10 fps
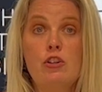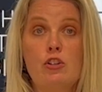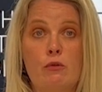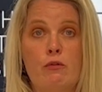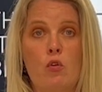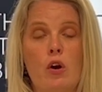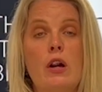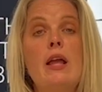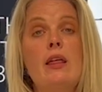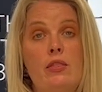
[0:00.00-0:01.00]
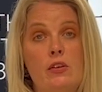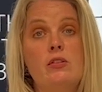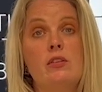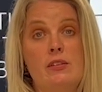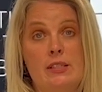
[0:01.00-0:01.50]
you for. This
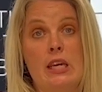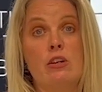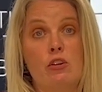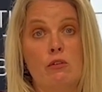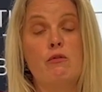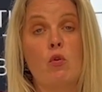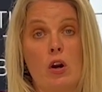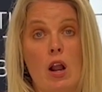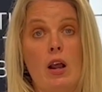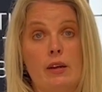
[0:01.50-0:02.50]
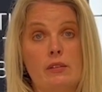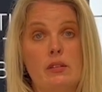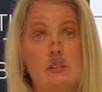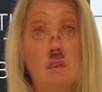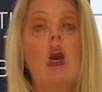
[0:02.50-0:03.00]
is standard for
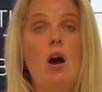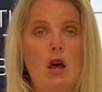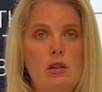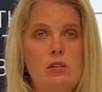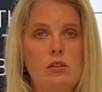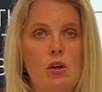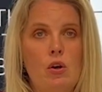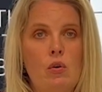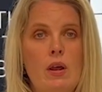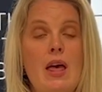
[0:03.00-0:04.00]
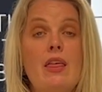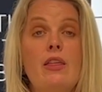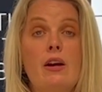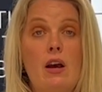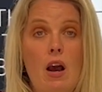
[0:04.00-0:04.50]
us. Also,
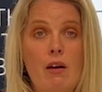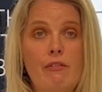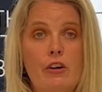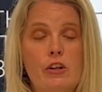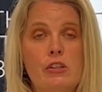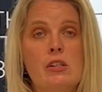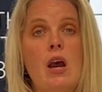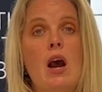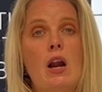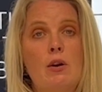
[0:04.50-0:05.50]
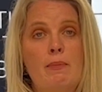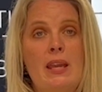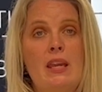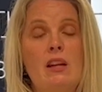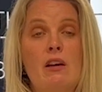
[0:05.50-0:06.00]
the covers are
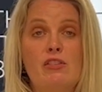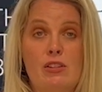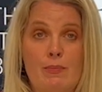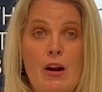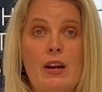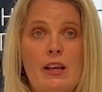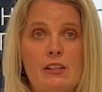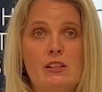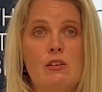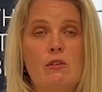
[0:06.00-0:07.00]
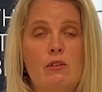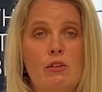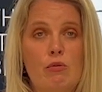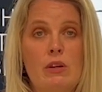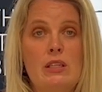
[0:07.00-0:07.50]
made of SmartX
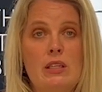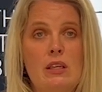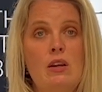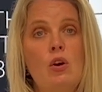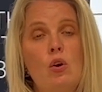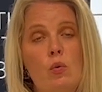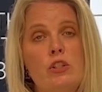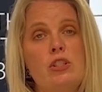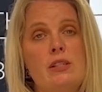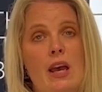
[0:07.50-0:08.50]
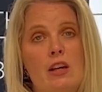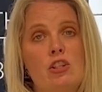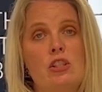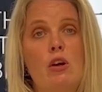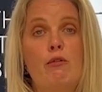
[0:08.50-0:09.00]
3D, which is
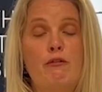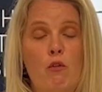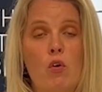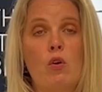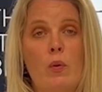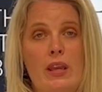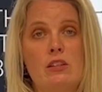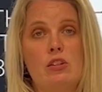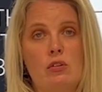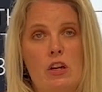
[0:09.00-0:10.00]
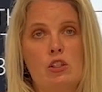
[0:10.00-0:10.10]
actually a 4-way stretch